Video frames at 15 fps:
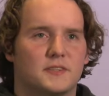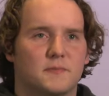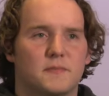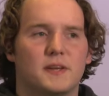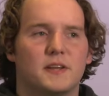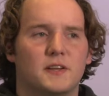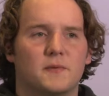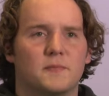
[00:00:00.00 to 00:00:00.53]

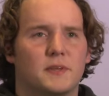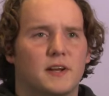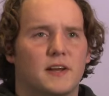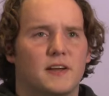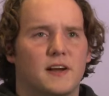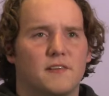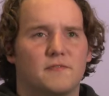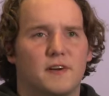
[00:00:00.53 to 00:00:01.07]
medium that
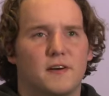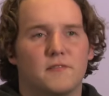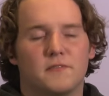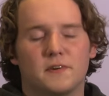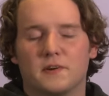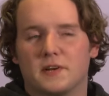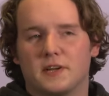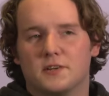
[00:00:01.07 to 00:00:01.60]
I found
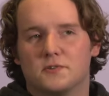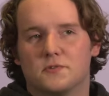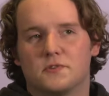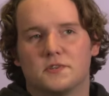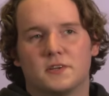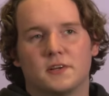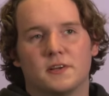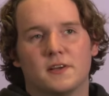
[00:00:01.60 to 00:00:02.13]
very
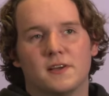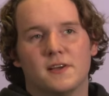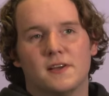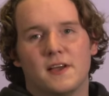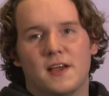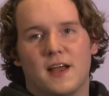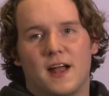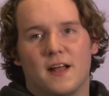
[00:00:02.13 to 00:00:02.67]
interesting,
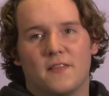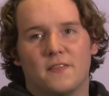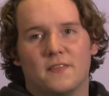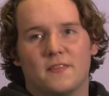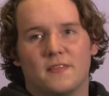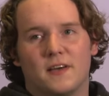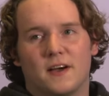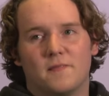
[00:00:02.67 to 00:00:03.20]

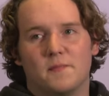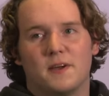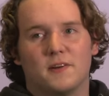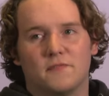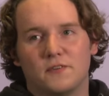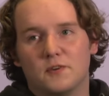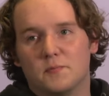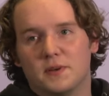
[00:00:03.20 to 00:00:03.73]
and I made
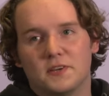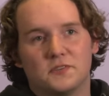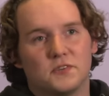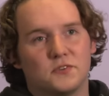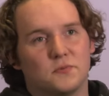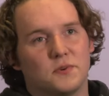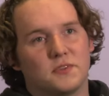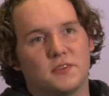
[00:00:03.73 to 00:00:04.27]
a few
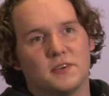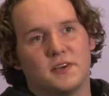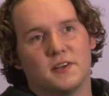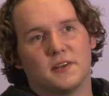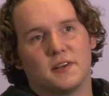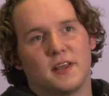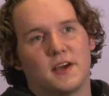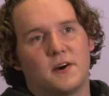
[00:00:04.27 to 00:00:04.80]
pieces with
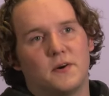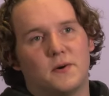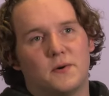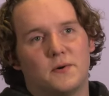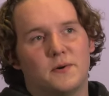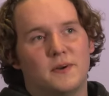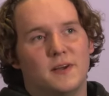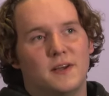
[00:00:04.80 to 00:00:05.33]
it, and now